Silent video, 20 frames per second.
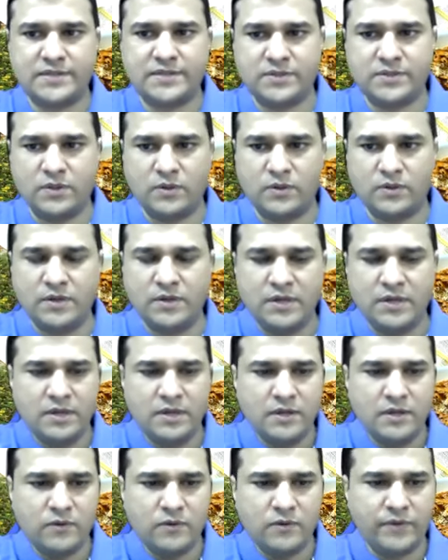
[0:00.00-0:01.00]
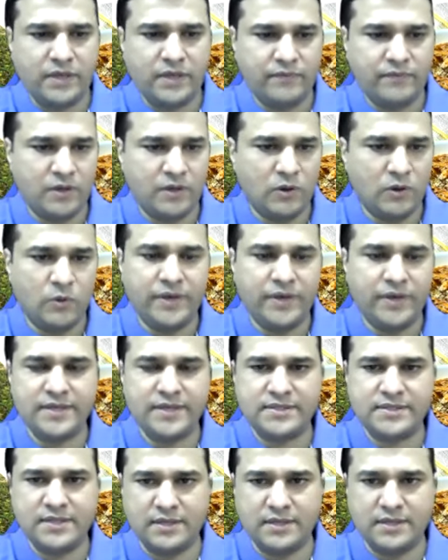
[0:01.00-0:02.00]
So we
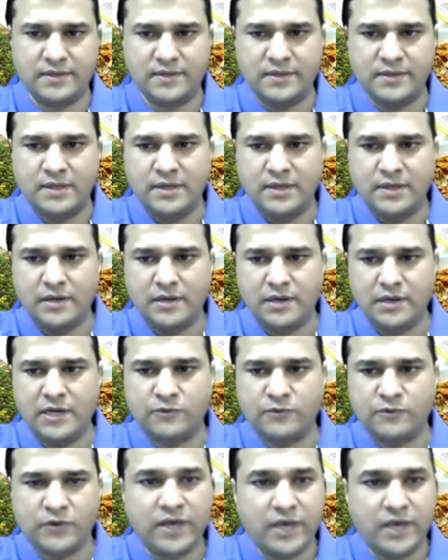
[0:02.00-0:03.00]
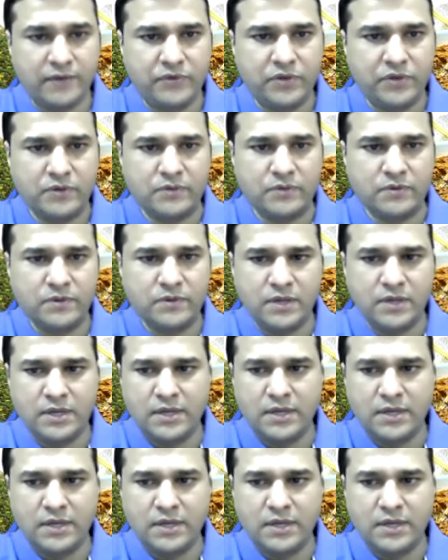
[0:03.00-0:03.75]
always love to have you.